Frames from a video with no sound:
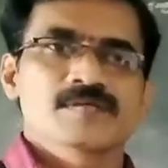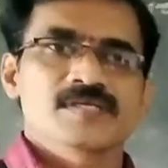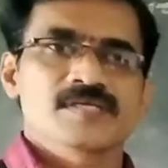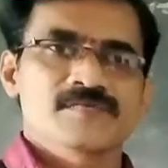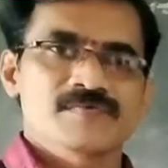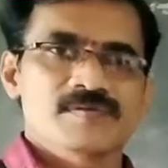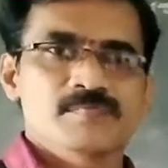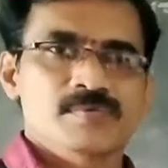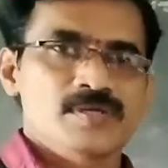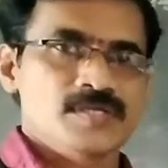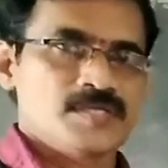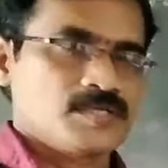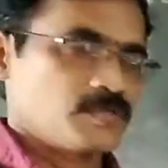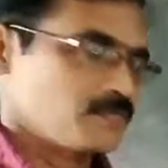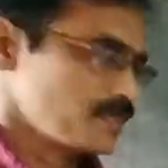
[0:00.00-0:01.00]
given
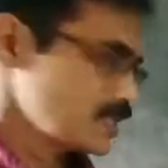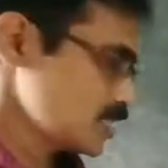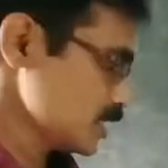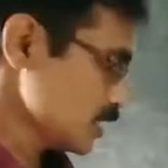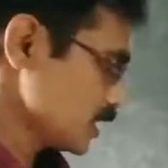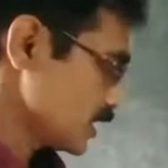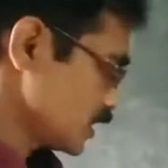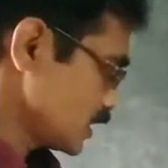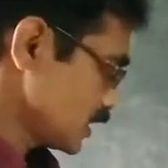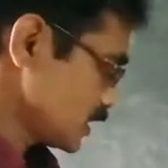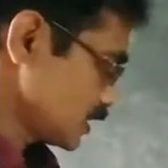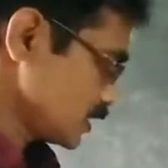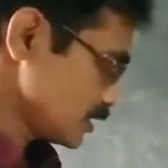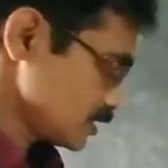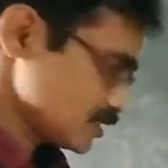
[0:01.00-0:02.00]
polynomial and
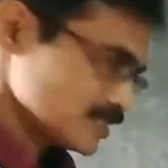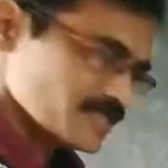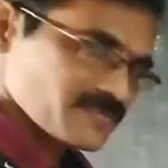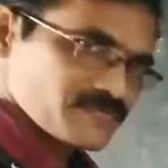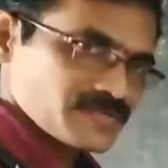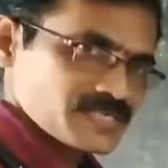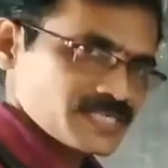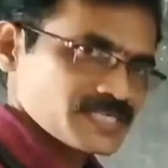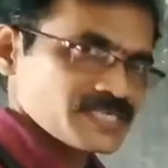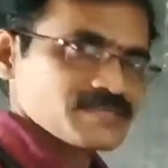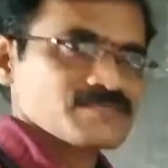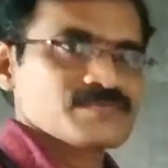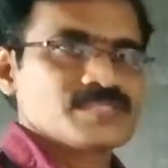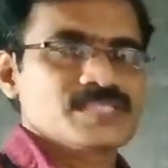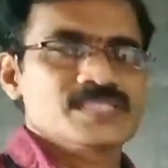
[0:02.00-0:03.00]
dividing
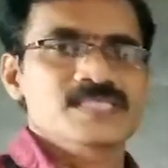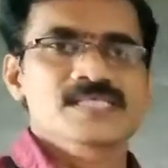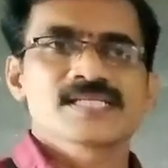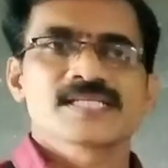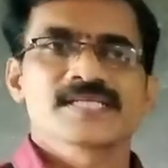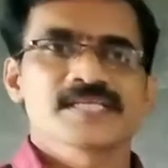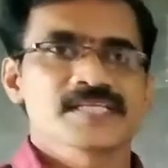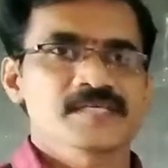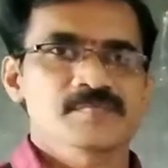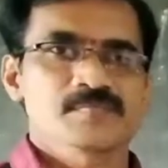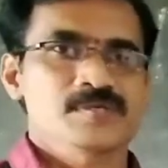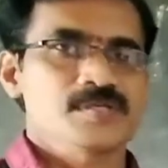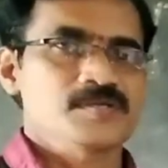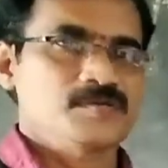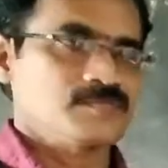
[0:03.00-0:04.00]
with the linear
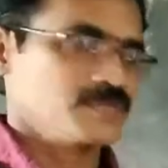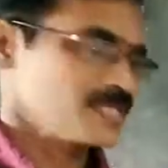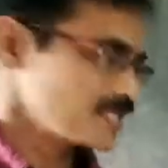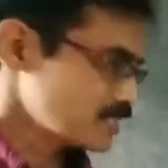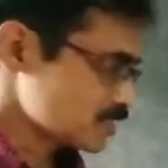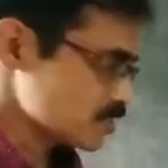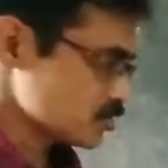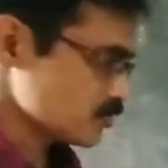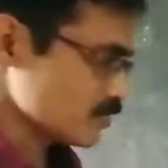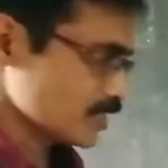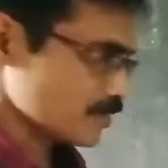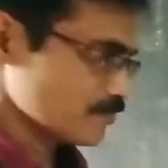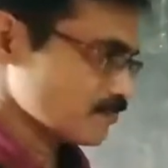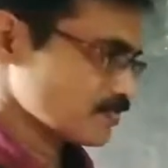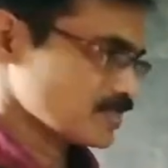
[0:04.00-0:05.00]
polynomial in this way.
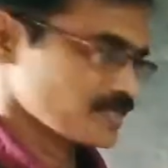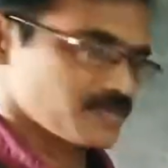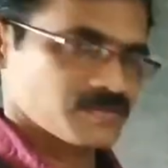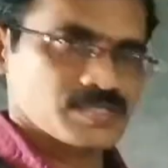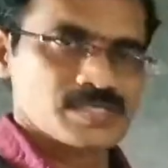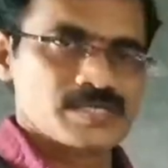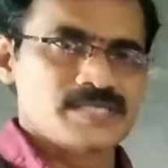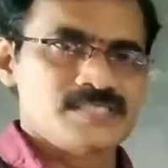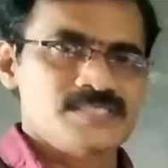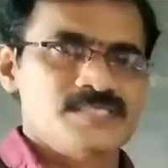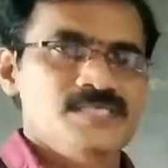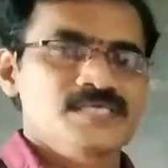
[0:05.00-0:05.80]
Correct?